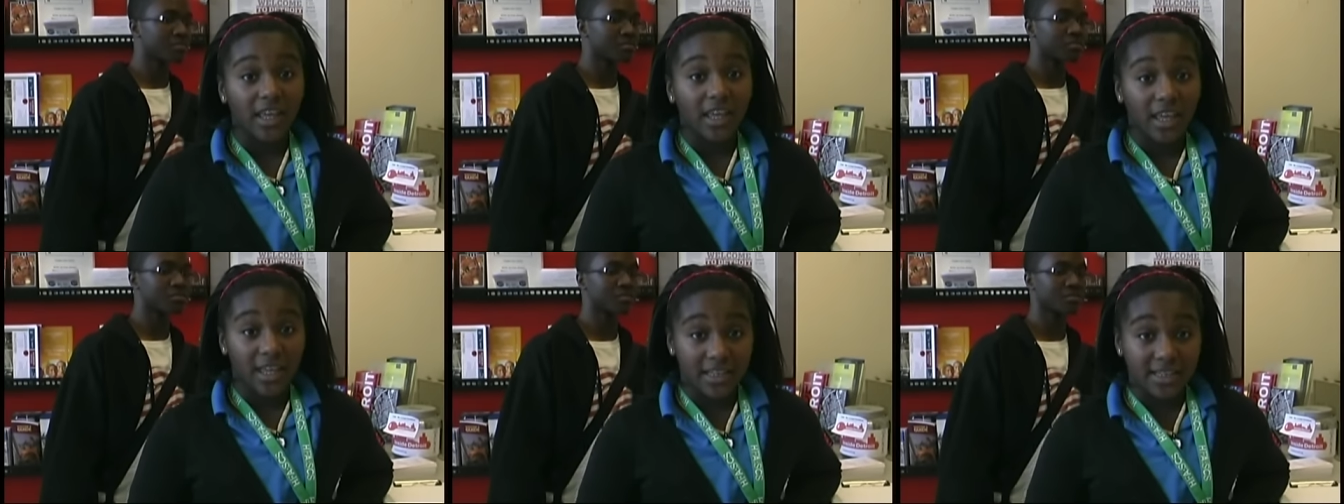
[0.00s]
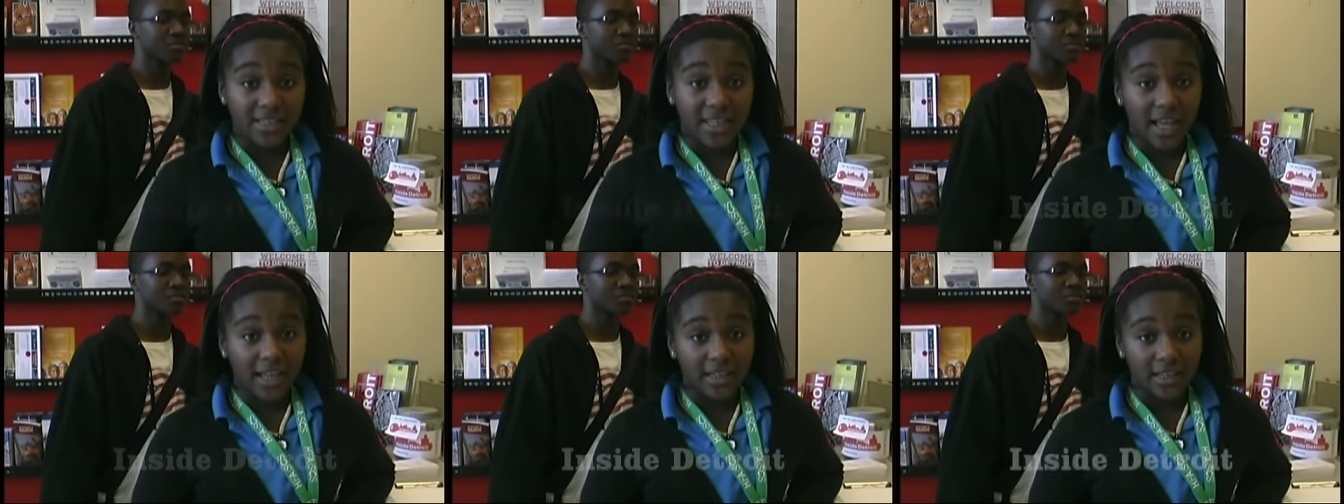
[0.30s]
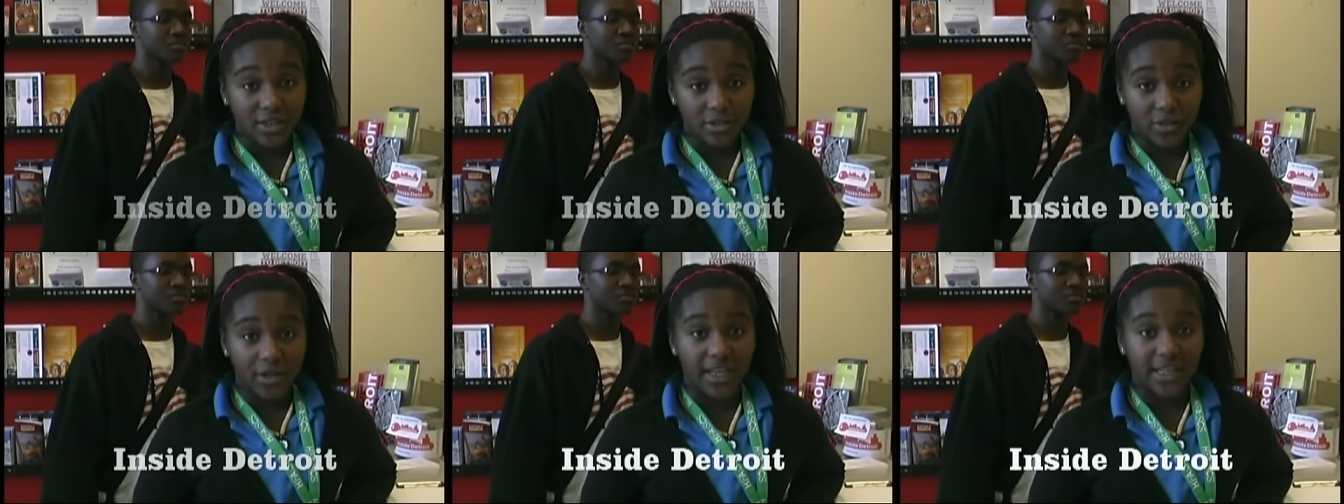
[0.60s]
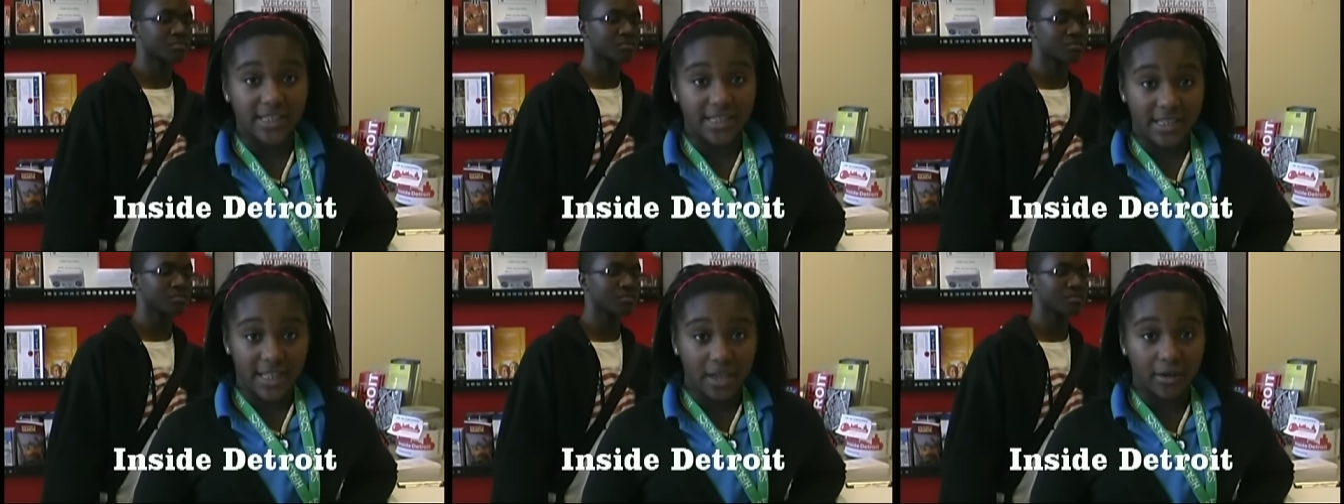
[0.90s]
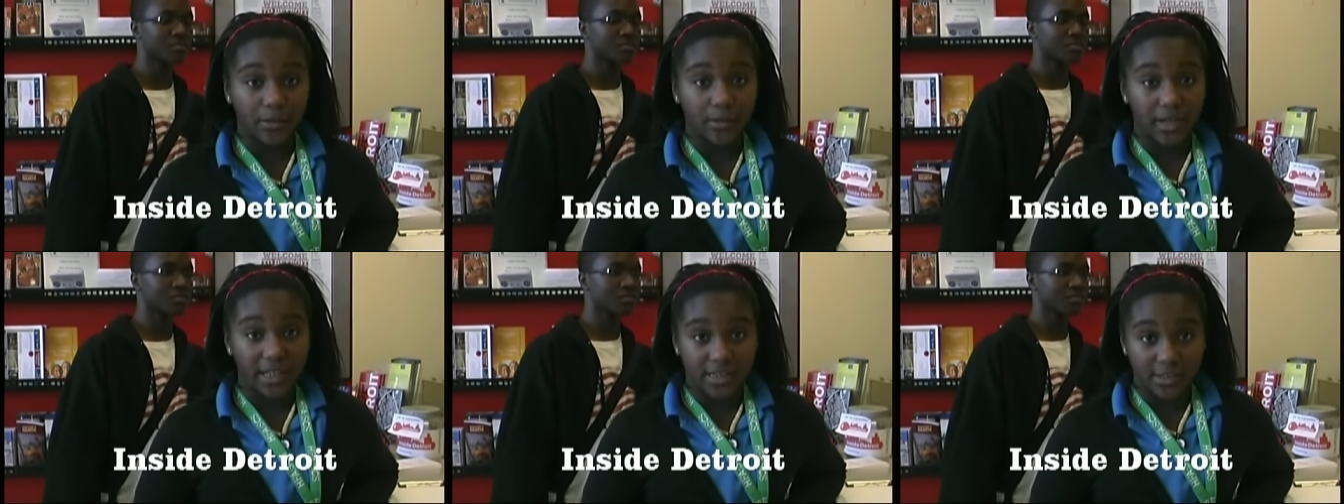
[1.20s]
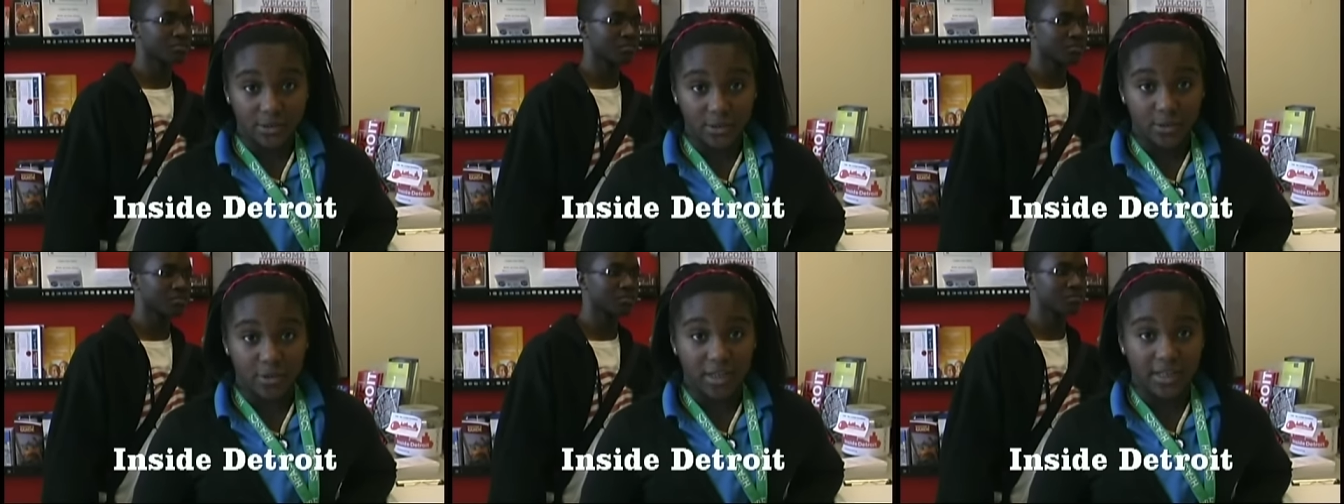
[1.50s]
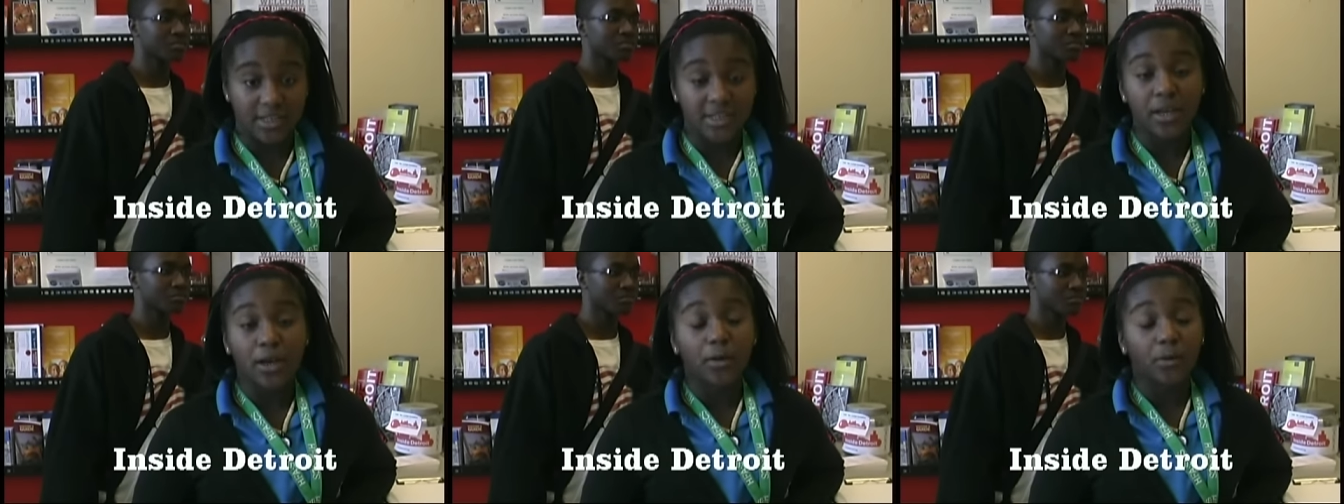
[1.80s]
Inside Detroit Segway
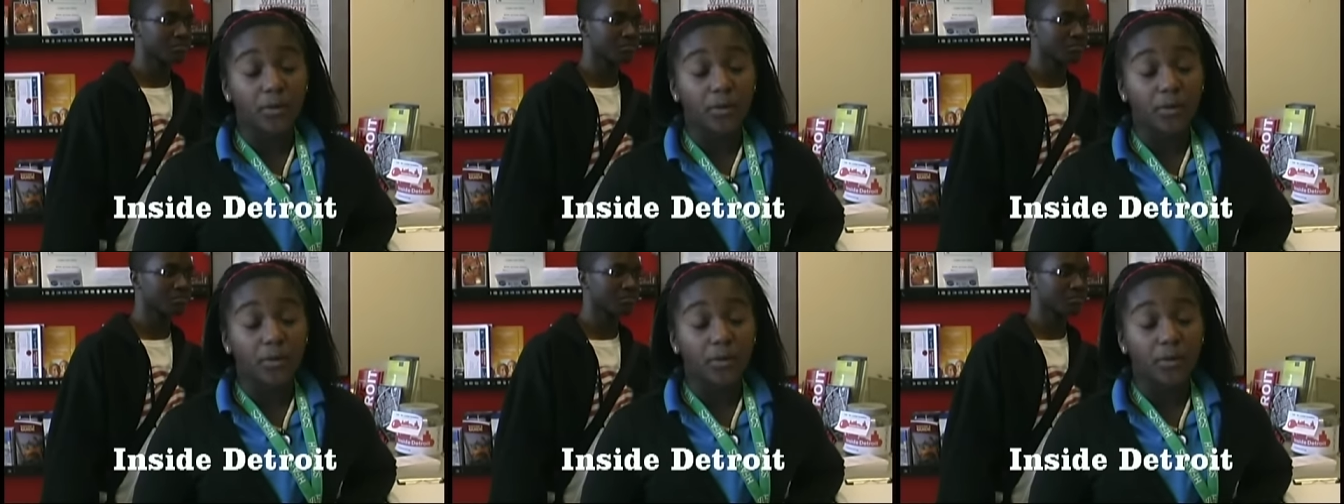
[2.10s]
Tours,